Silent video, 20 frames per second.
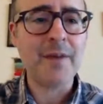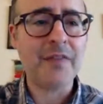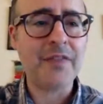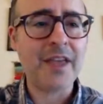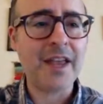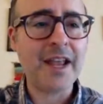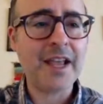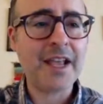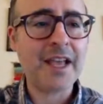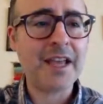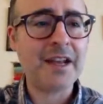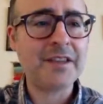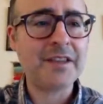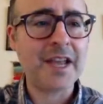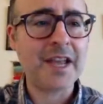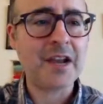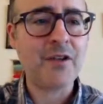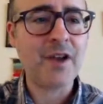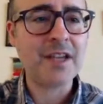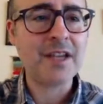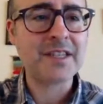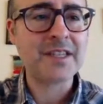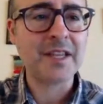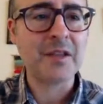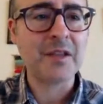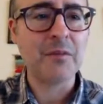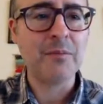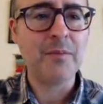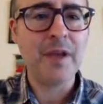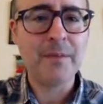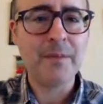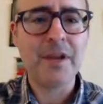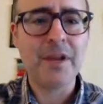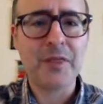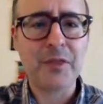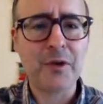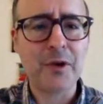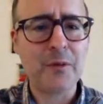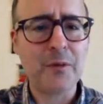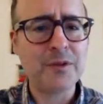I kind of digressed a little bit, but I thought it
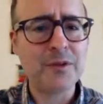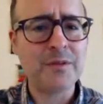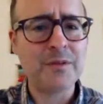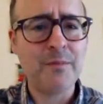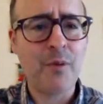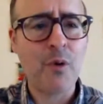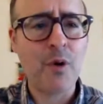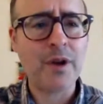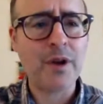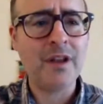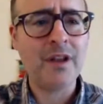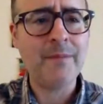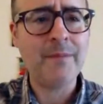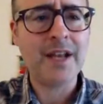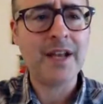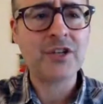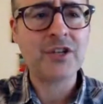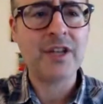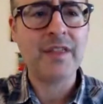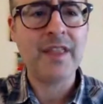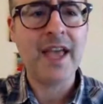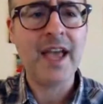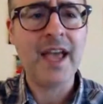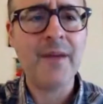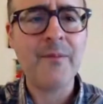was important to mention that.